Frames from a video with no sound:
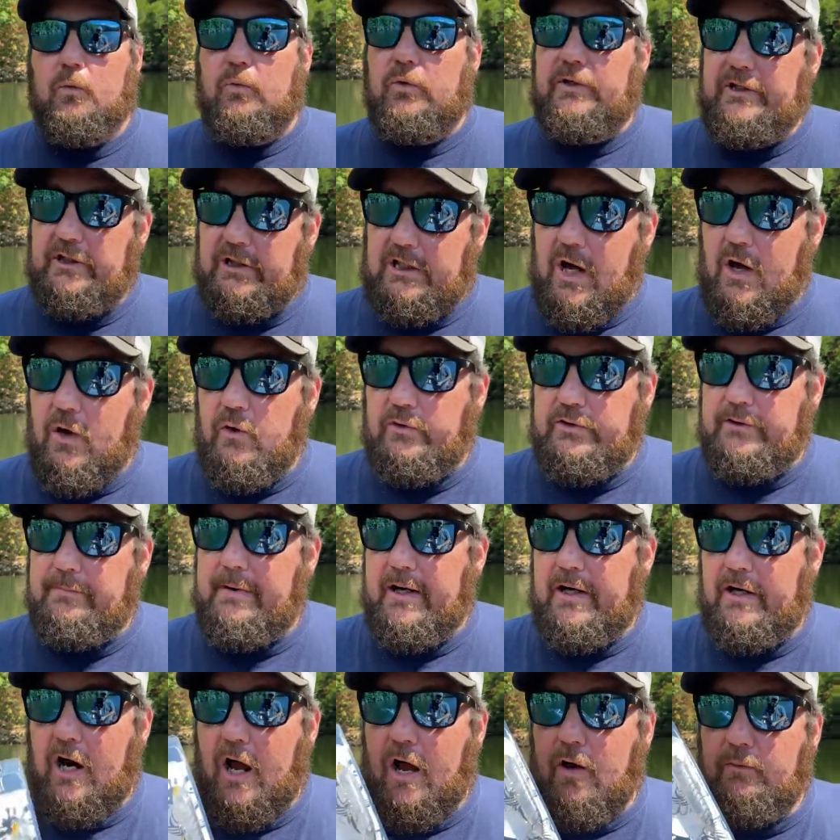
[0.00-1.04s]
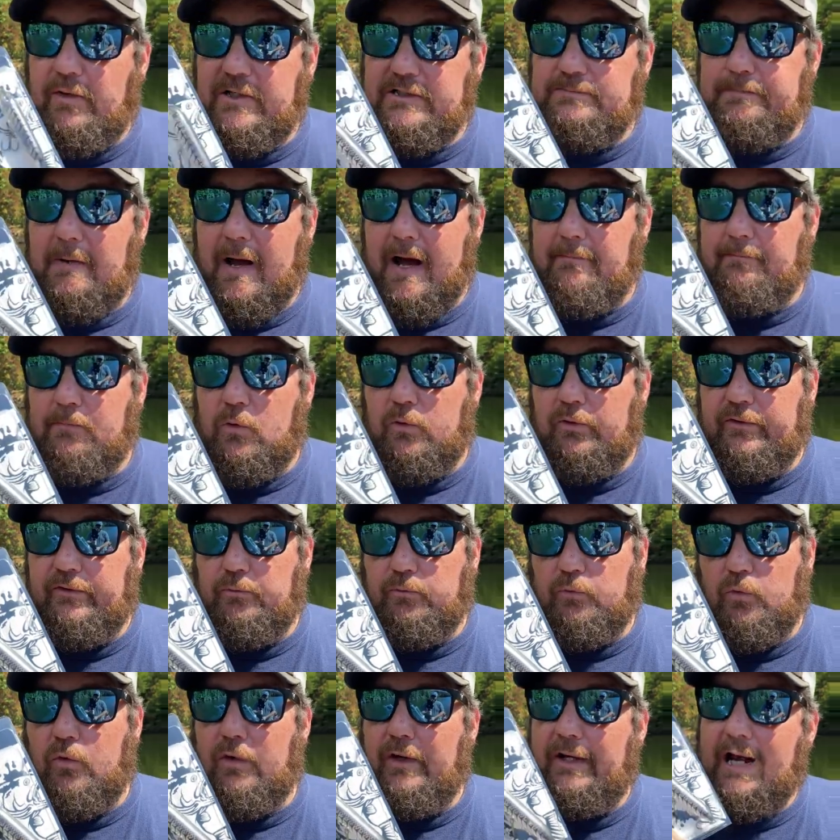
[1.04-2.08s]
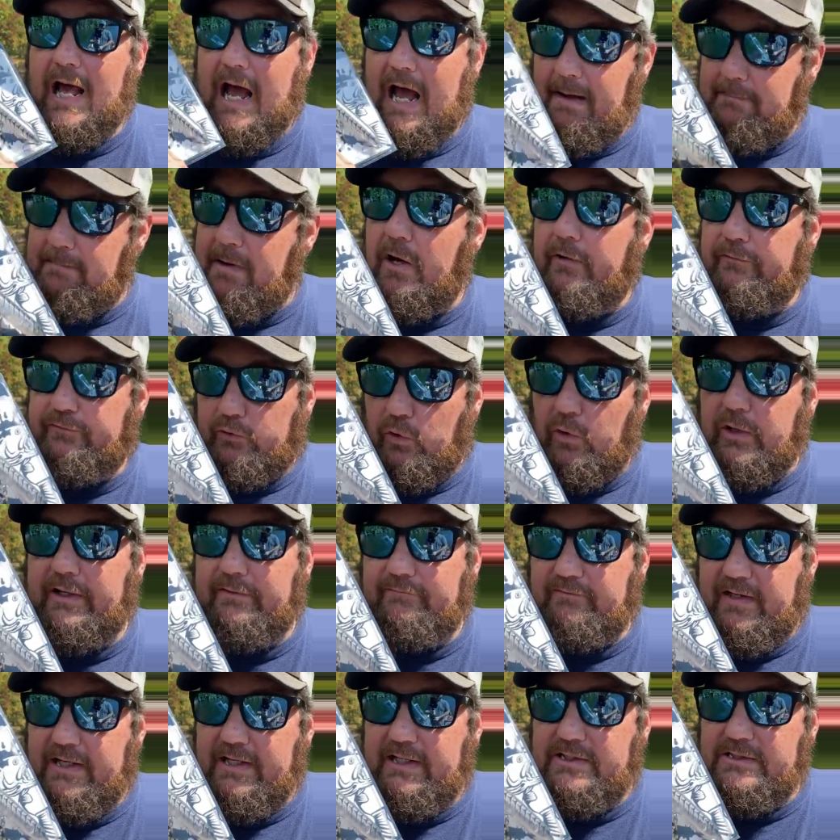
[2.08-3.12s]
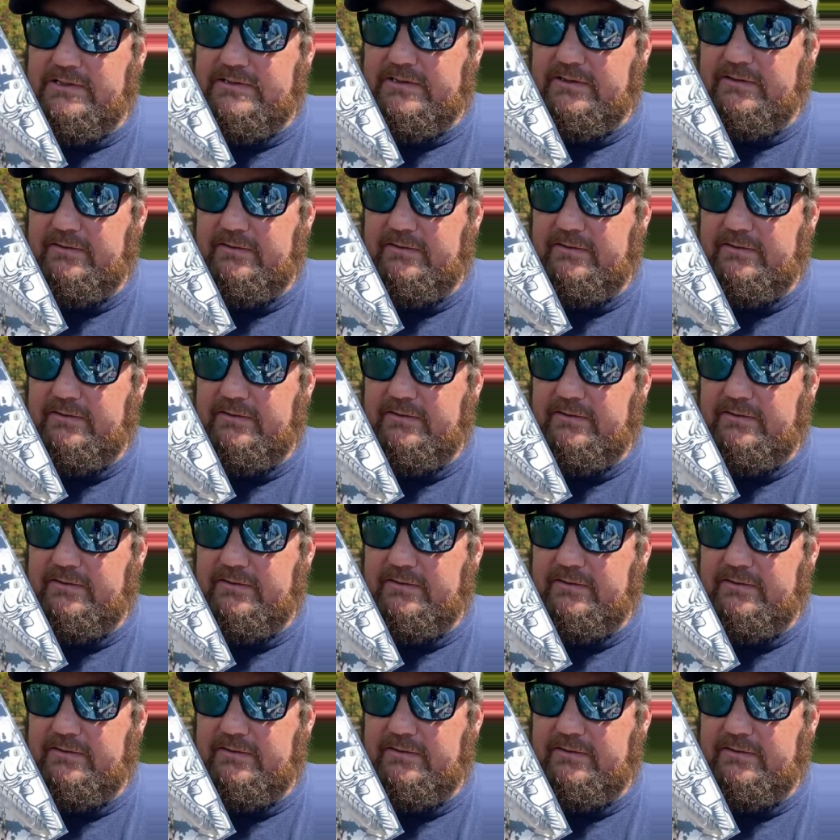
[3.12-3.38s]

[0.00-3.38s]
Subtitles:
When you go, you better always buy more than one. I bought three of these.